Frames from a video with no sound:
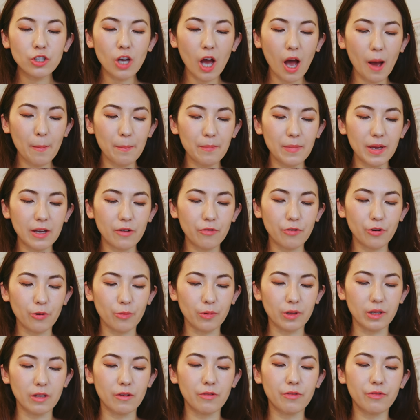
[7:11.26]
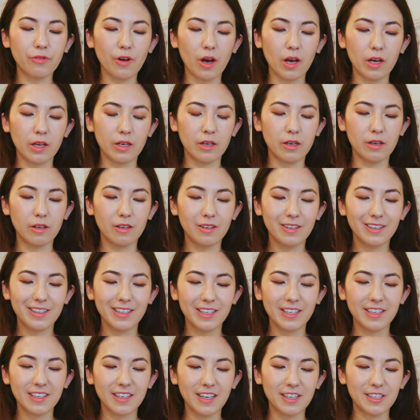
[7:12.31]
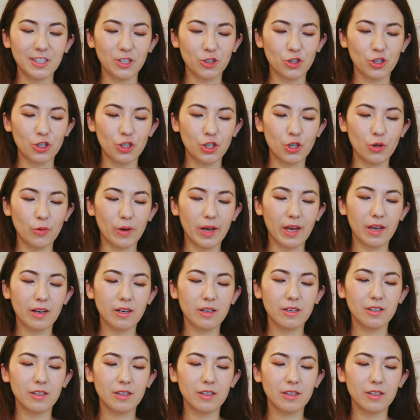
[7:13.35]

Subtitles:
top make for a really fun addition to it.